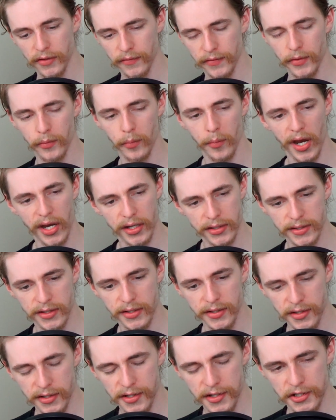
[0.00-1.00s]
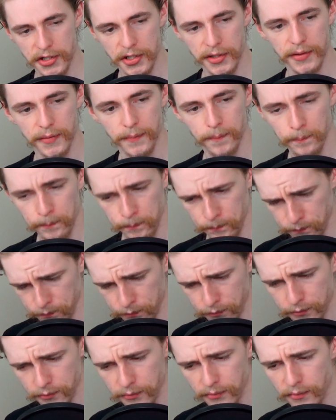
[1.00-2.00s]
of the remastered edition,
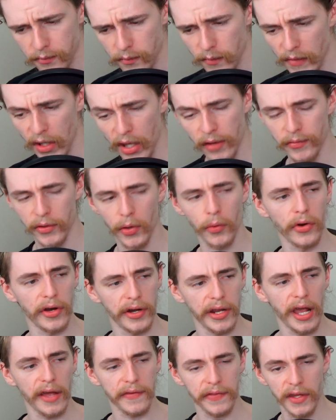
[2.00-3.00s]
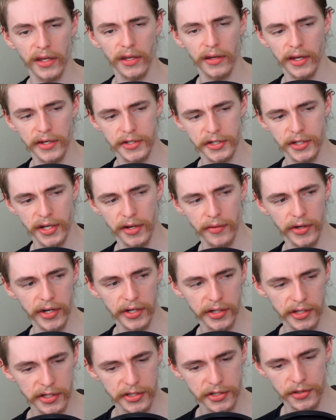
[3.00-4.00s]
if you already had the legendary
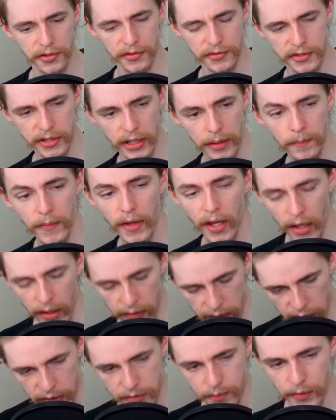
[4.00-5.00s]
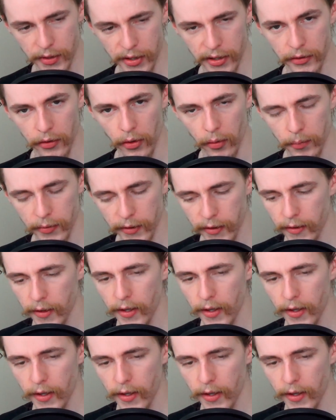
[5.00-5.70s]
edition on Steam, that's pretty dope.